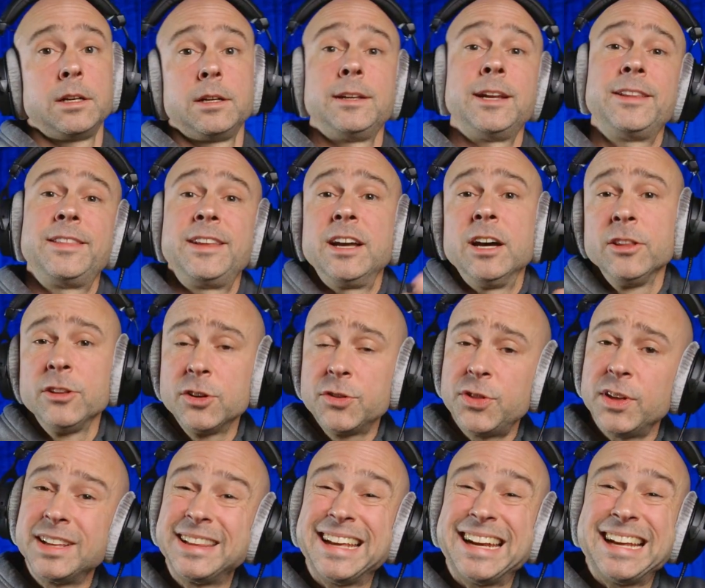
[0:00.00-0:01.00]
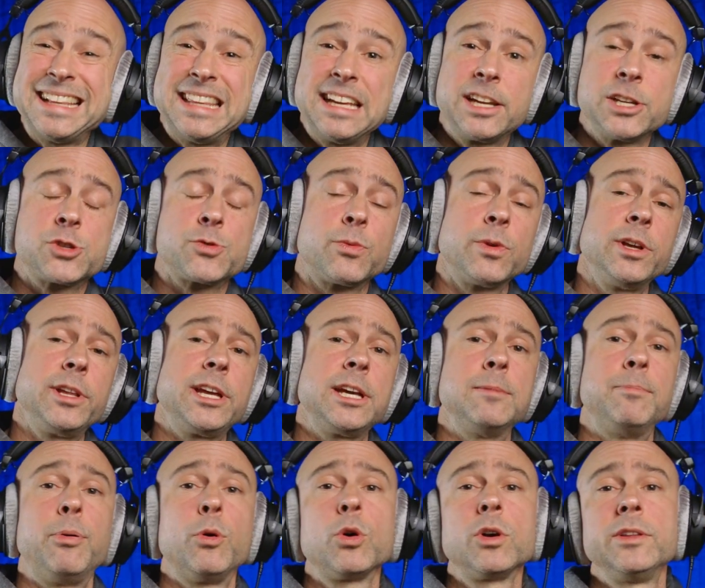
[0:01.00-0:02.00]
Now, the other thing that I think is really
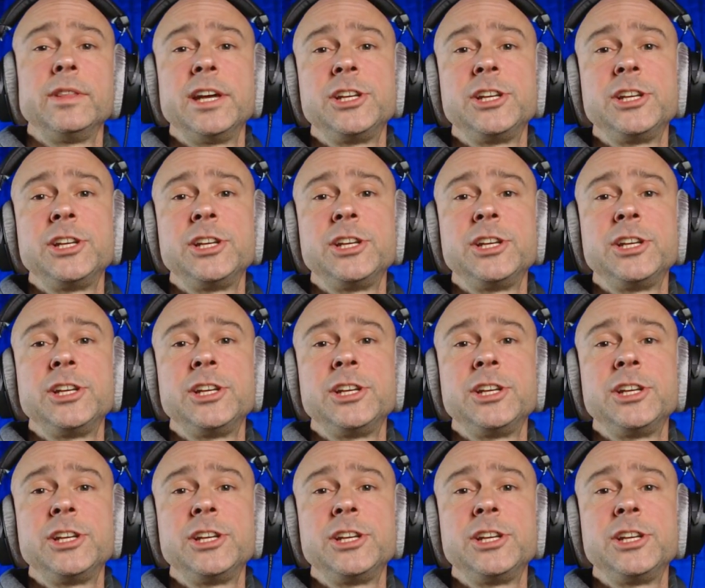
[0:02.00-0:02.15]
important